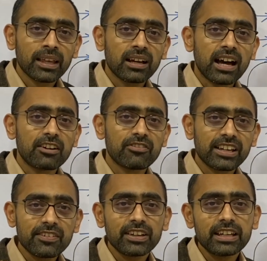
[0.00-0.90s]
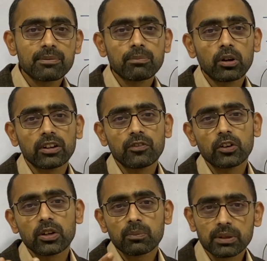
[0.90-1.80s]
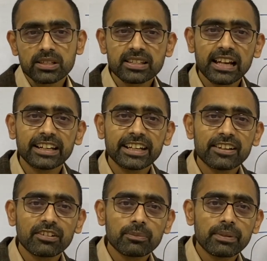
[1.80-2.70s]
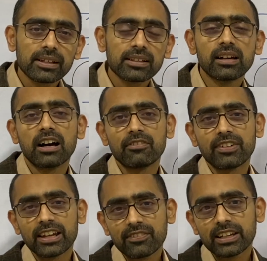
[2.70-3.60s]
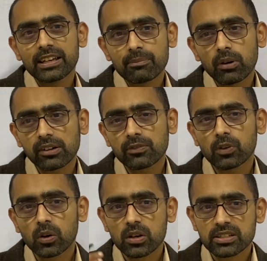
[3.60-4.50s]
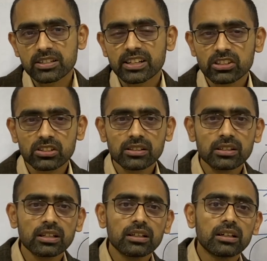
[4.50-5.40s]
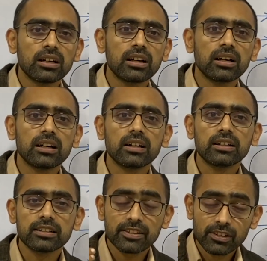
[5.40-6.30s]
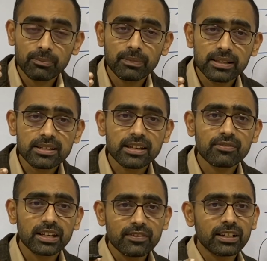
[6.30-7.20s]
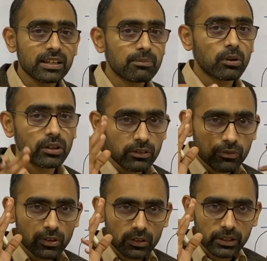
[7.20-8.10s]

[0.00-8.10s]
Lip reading: are very, very important for your personality development, very, very important for concentration development, and very, very important for